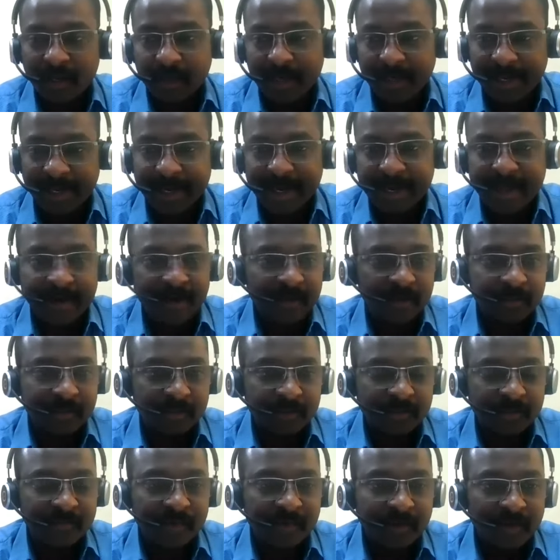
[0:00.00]
area
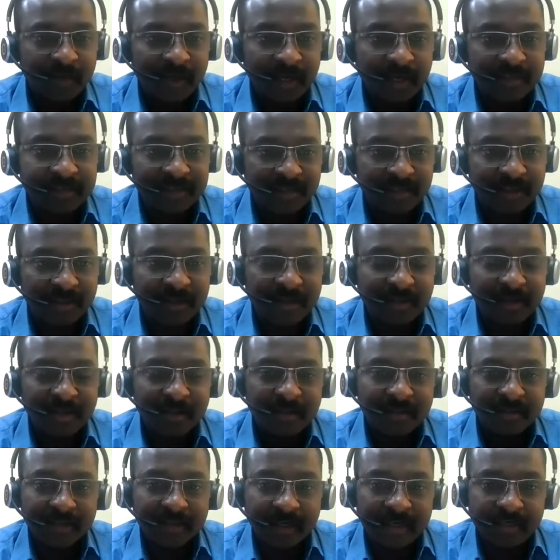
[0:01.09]
director. I said
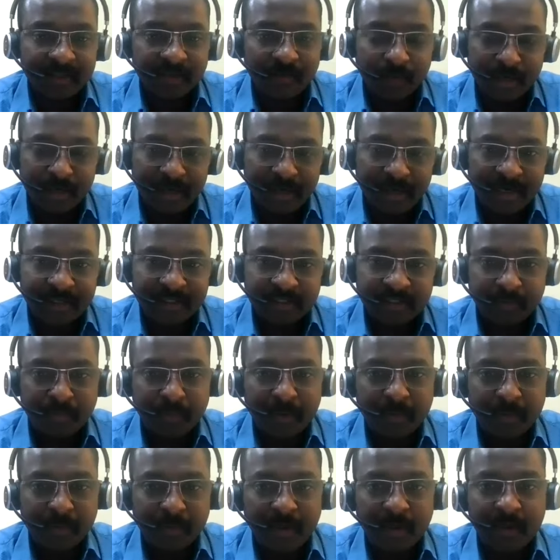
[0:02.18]
that is the one reason
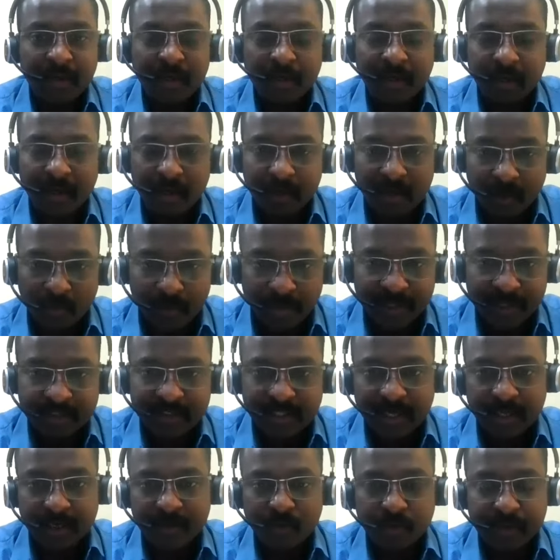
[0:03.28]
people
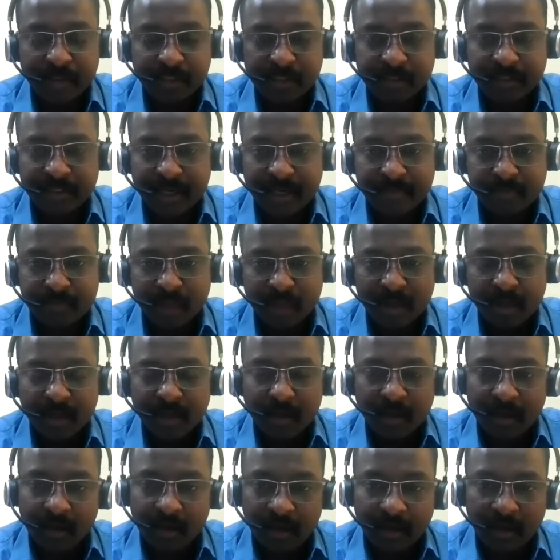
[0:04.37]
nowadays they are doing the same,
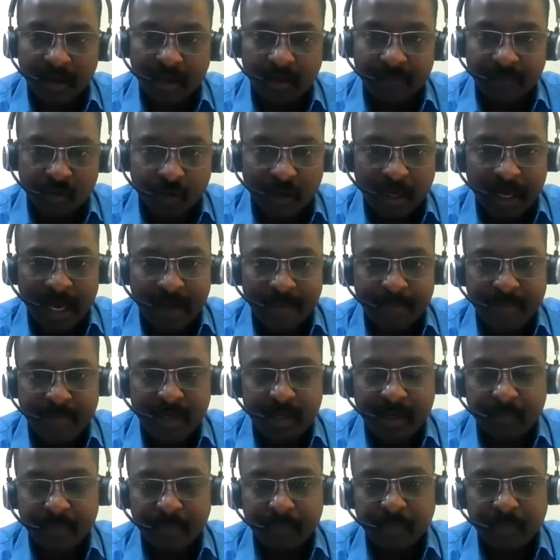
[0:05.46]
and I'm so
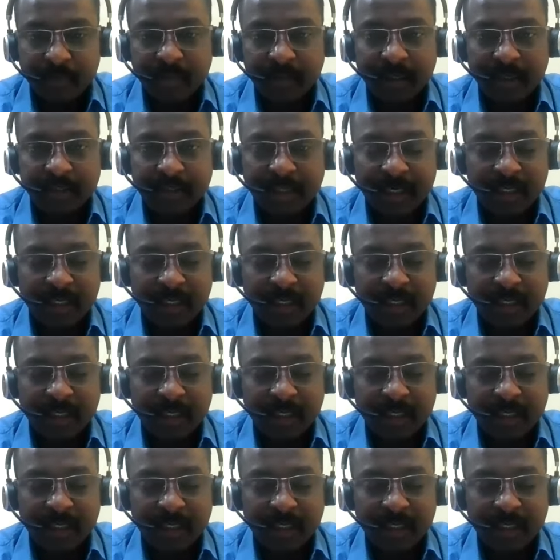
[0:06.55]
happy the